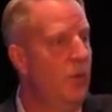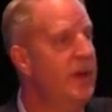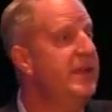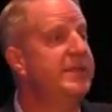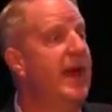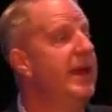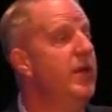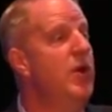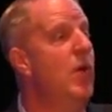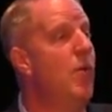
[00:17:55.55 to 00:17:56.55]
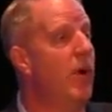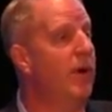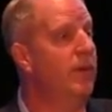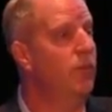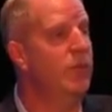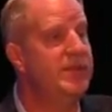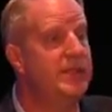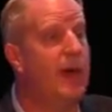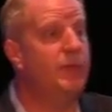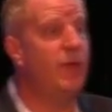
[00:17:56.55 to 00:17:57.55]
We decided no more. We
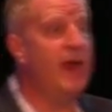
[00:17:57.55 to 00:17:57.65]
stopped